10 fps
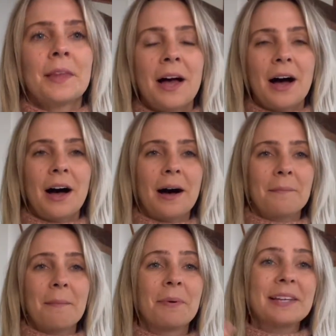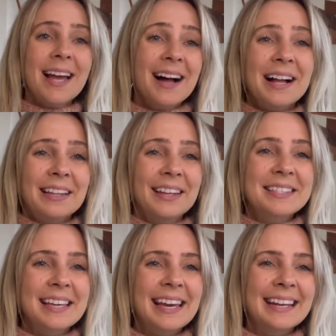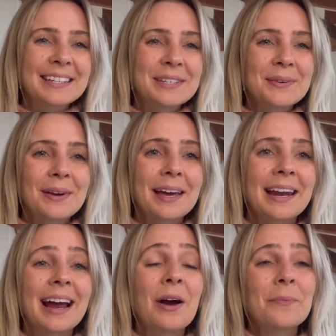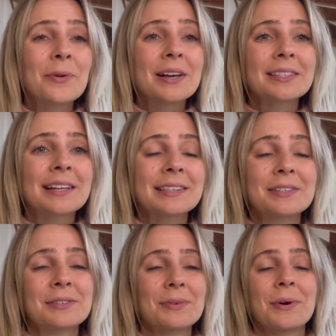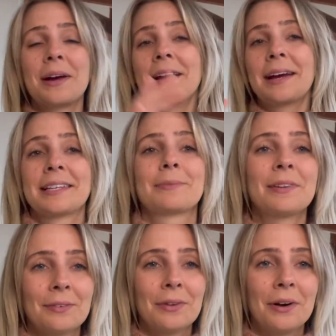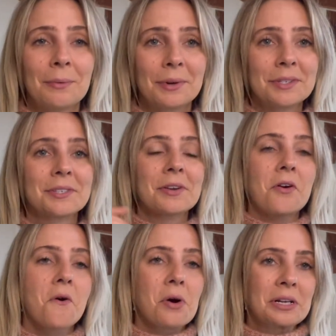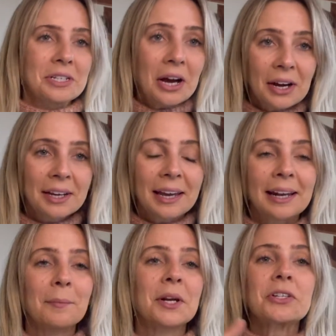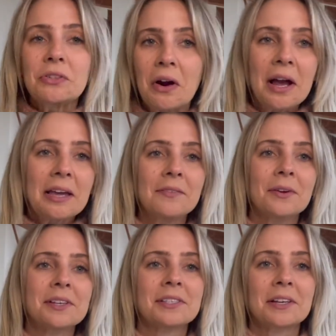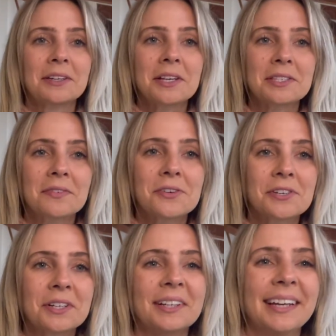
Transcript: But yeah, let's get into it. And I hope you guys like this story. It's a bit of a long one, so tuck in. I'm gonna try and give you guys the condensed version.